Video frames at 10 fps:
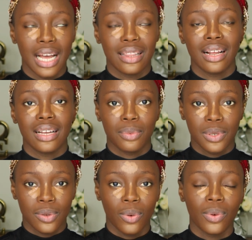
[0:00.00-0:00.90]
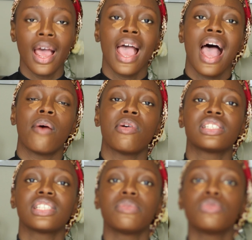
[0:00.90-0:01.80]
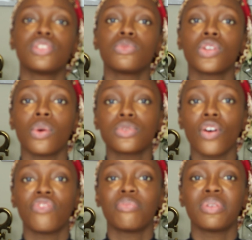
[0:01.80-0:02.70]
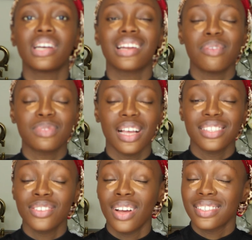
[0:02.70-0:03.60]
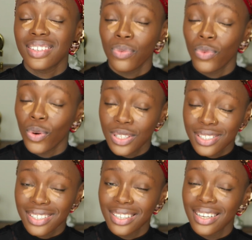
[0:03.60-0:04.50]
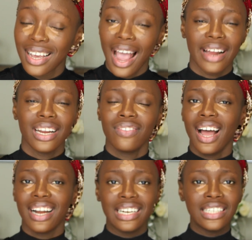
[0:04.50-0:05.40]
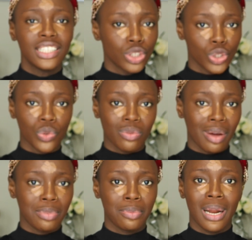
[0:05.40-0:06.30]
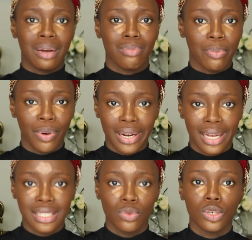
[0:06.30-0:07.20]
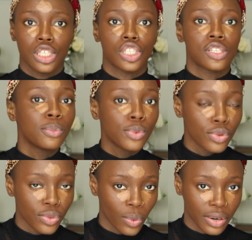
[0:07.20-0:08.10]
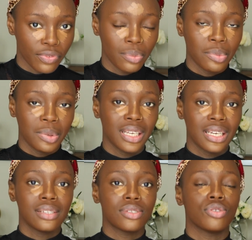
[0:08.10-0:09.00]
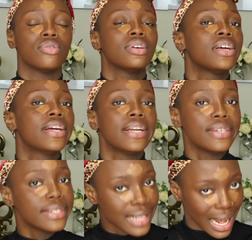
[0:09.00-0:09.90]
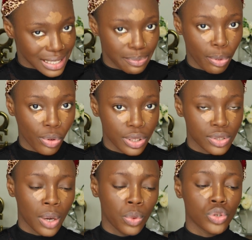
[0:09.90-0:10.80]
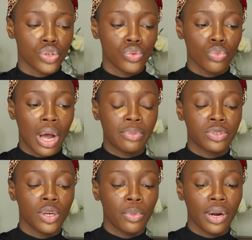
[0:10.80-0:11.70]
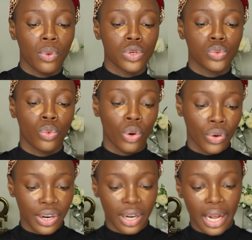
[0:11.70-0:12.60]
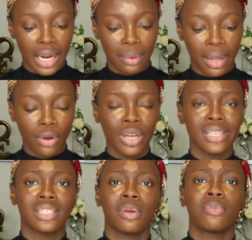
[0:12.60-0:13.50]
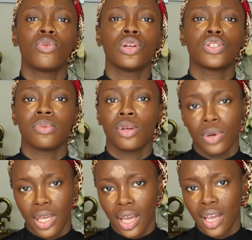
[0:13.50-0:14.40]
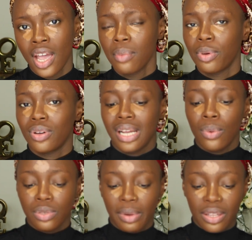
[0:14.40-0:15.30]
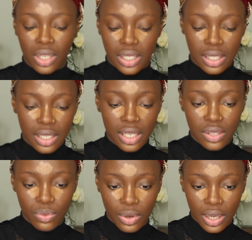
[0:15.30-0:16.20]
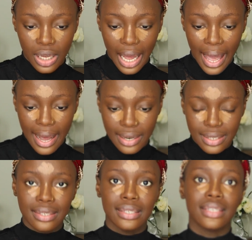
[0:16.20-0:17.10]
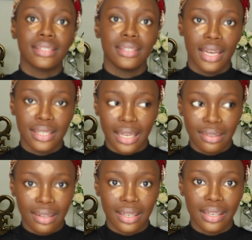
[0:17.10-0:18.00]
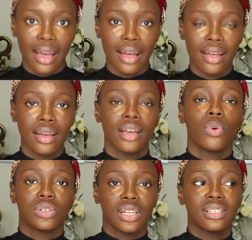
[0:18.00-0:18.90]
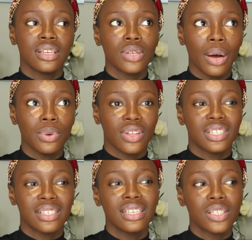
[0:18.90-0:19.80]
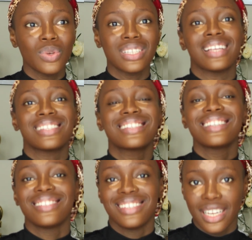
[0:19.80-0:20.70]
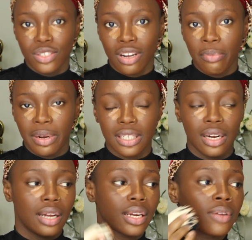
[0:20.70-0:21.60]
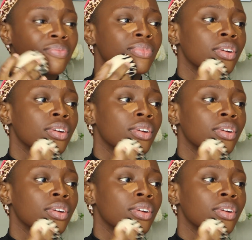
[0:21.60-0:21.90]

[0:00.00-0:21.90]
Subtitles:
I think that's what's called. And we're seeing symptoms of preeclampsia. I say, you are seeing what? I never had any issues with my BP. Like, my pregnancy was a smooth one from the beginning to that point. So at some point I was worried, and I'm like, okay, is the baby going to be okay? Because that was my 36th week and 6 days, I think. Yeah, It was 36. I was 36 weeks and 6 days on that particular day.